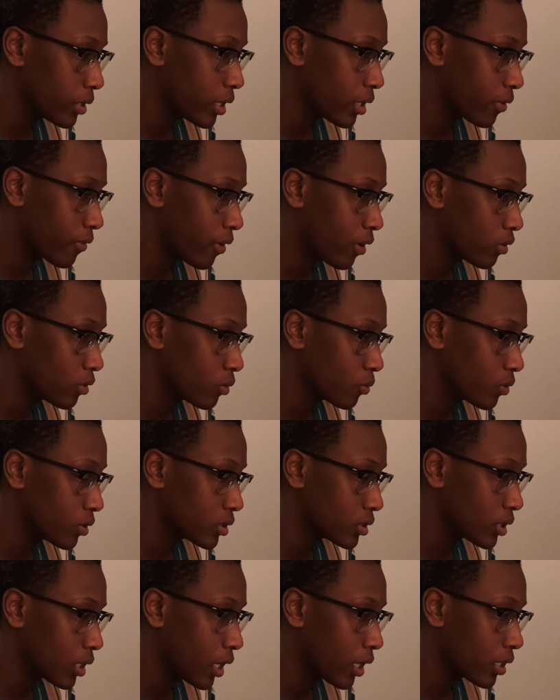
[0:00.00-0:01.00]
around with this
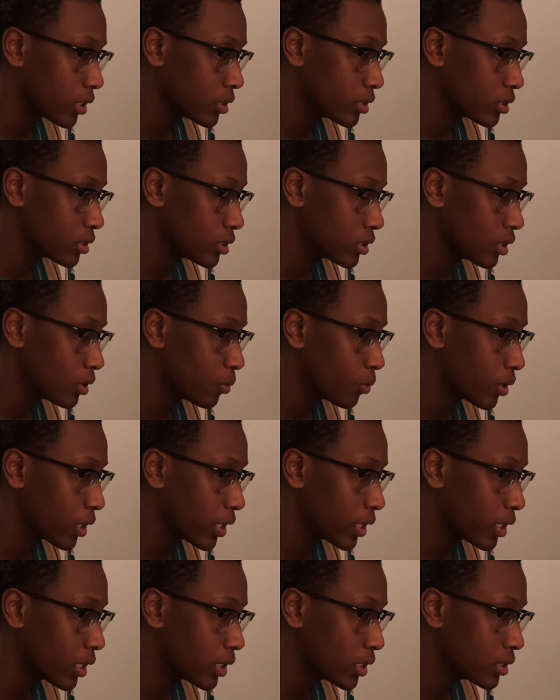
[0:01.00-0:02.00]
lighter, see what it
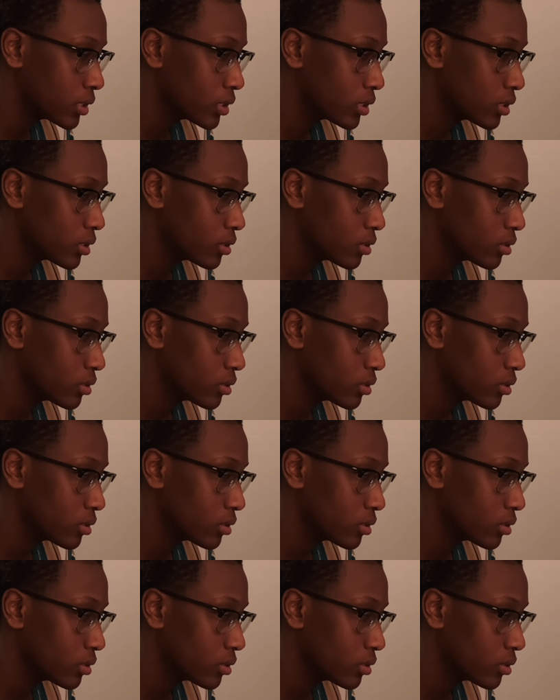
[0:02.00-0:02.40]
does,